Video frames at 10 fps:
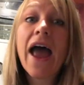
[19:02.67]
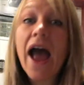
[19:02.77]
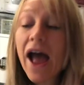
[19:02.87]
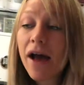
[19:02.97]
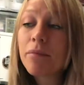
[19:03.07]
I
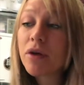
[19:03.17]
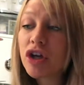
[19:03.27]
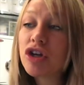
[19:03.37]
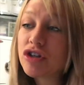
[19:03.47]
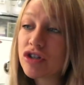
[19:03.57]
am
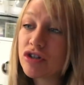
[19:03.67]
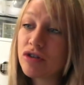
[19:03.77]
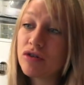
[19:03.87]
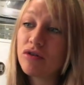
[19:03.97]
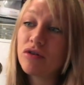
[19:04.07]
gonna
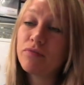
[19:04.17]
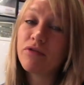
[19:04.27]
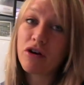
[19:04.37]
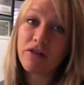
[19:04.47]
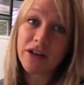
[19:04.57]
do
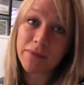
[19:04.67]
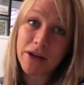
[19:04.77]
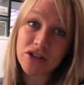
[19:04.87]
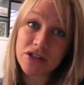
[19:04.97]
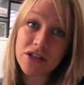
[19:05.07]
progress
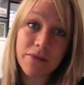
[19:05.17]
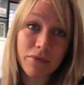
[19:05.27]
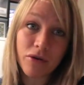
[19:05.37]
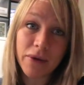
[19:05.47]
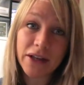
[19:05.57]
pictures, I
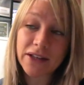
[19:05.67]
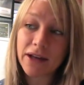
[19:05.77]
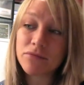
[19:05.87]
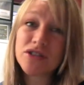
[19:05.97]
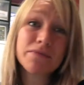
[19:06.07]
promise.
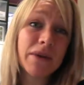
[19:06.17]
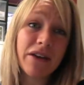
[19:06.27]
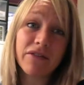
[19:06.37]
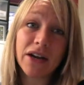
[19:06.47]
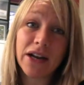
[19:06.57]
I'm just
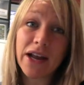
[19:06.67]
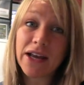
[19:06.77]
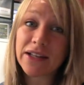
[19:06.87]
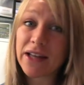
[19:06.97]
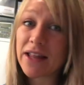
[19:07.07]
being really
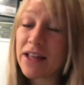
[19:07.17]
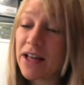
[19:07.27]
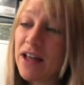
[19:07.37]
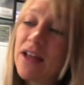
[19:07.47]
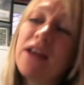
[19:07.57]
lazy, I
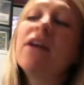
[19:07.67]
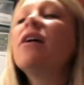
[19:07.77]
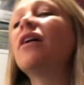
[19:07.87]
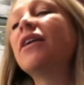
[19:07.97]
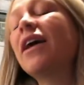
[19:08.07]
think,
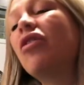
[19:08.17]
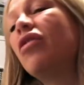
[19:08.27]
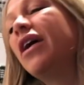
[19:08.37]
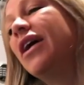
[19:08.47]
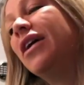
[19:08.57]
because I
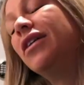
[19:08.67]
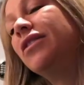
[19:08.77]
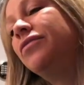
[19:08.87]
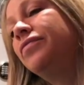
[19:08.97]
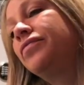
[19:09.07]
got
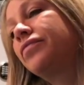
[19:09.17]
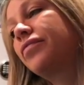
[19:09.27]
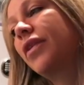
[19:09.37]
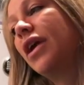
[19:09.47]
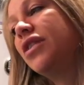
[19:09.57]
ill.
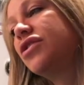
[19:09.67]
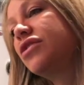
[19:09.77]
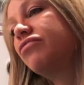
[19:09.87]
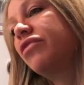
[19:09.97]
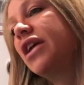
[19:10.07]
It
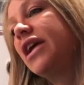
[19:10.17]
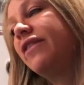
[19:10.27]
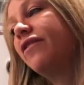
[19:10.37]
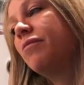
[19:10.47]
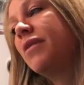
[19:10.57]
just
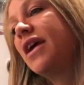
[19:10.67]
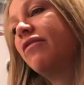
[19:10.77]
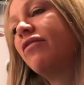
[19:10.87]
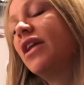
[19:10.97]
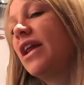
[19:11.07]
really, for me,
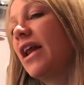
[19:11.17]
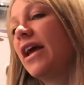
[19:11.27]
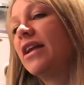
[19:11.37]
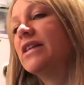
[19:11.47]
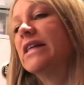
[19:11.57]
it really
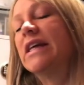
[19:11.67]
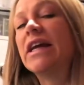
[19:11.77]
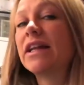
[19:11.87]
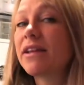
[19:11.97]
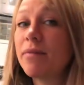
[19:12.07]
like
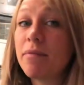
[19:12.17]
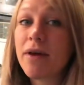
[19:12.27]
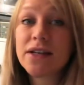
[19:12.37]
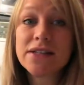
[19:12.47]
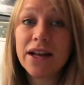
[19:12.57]
hits me
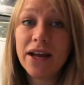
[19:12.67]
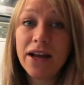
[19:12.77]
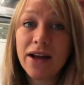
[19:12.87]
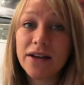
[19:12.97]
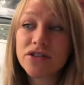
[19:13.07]

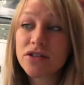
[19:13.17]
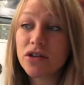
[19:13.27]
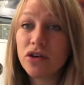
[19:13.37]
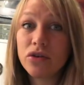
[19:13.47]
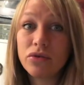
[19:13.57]
mentally. I just
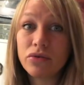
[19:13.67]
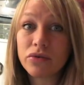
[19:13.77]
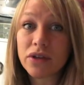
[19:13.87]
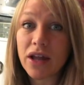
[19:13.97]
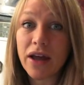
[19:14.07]

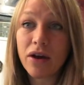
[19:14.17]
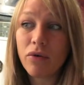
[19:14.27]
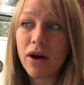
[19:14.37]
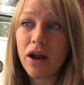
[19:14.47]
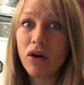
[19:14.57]
lose like
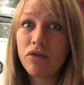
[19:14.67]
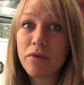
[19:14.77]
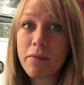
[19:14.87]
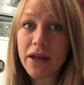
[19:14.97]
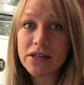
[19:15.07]
quite a lot of
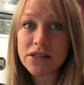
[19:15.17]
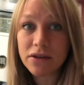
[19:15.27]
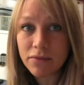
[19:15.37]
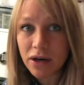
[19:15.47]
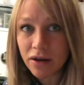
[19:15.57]

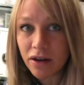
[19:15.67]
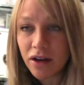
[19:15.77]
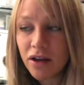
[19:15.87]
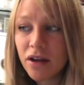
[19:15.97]
momentum, and I